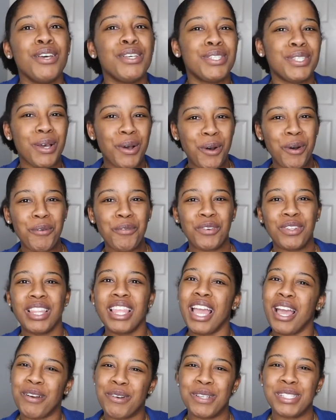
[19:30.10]
So
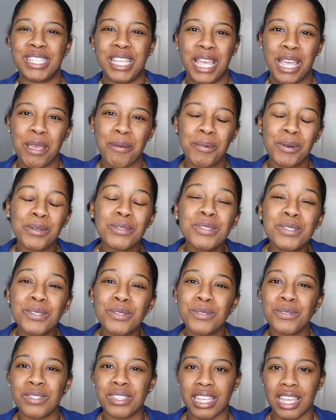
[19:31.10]
hopefully I was able
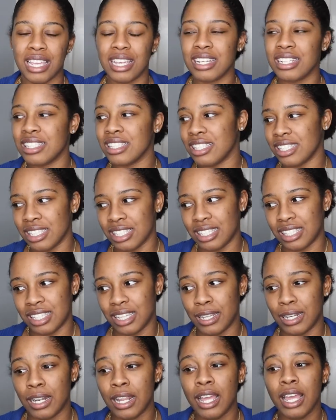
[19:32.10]
to stay
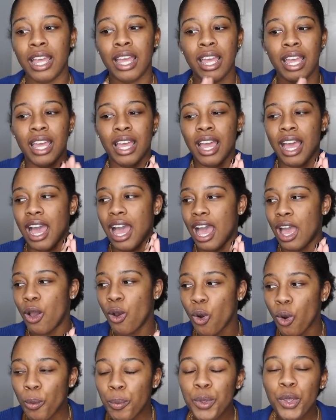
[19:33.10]
consistent. I
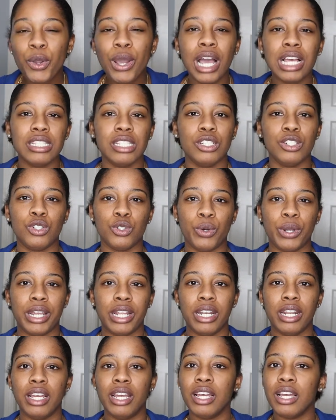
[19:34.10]
hope you guys
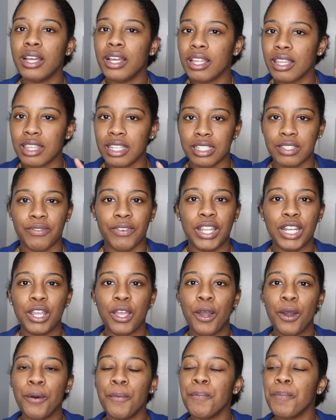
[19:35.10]
enjoyed this
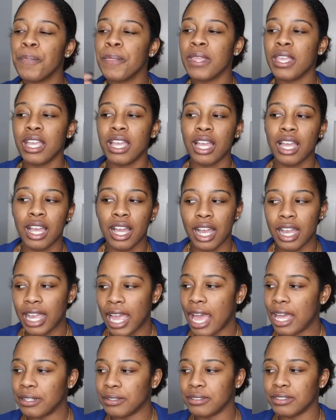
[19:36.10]
video.
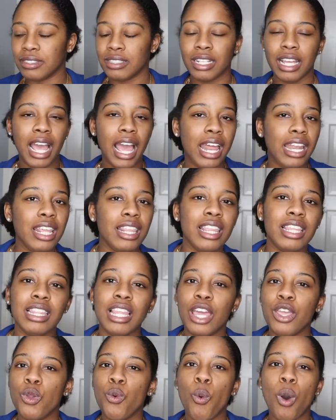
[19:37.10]
Again, Anything
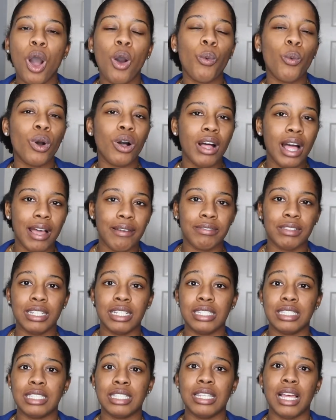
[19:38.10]
that you want will have
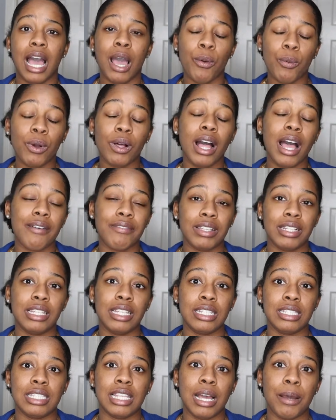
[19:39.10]
linked, I will have it
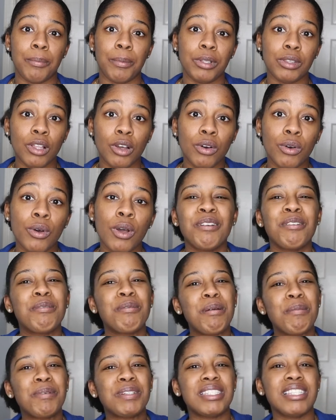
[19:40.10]
linked down below.
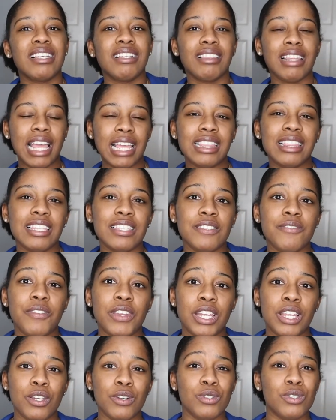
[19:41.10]
Remember to like this
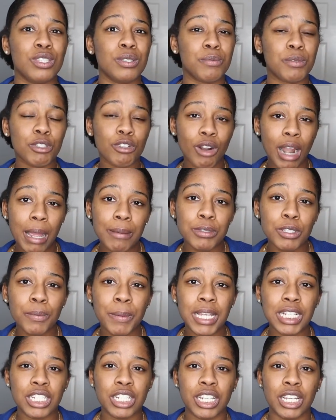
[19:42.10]
video, subscribe to
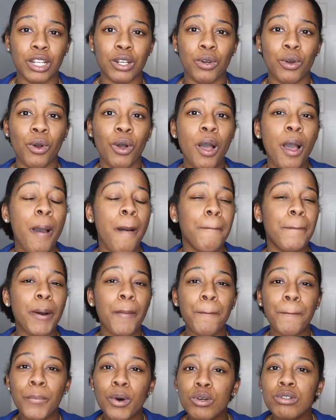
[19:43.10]
my channel,
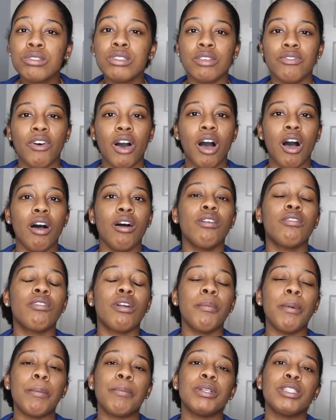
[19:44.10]
but most of all,
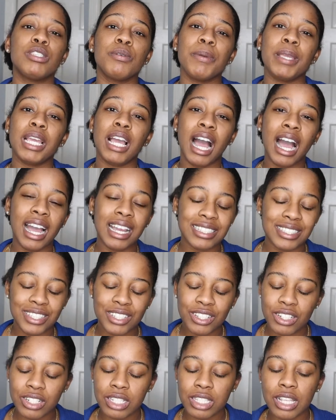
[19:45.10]
remember to be kind
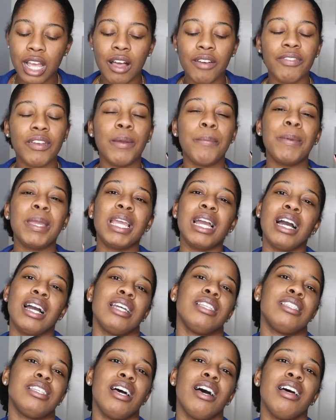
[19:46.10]
to yourself and be
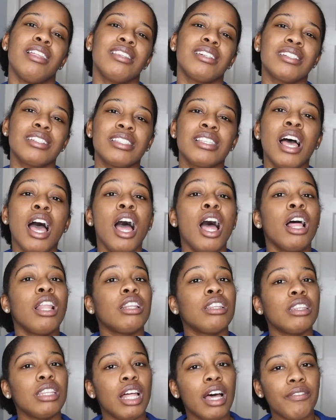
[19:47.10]
kind to others.
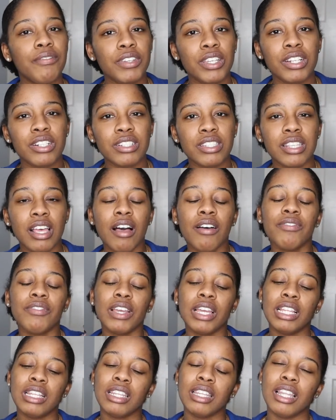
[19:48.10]
Love yourself
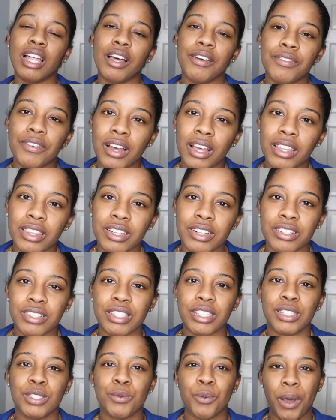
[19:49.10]
and love
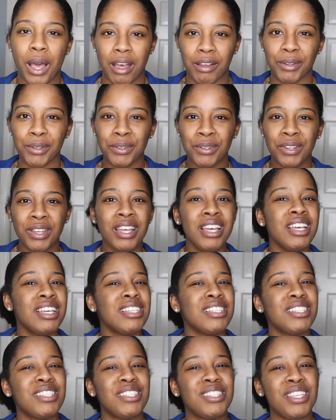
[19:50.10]
others as well.
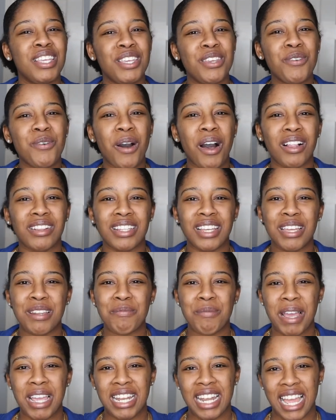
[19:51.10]
See you all
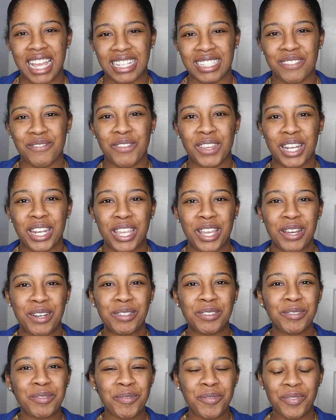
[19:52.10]
in my next
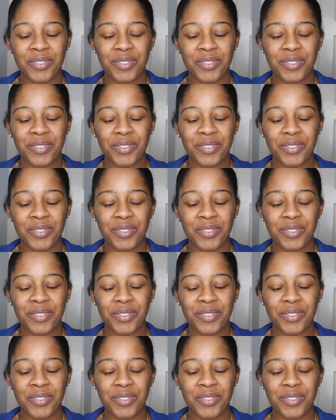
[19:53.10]
video.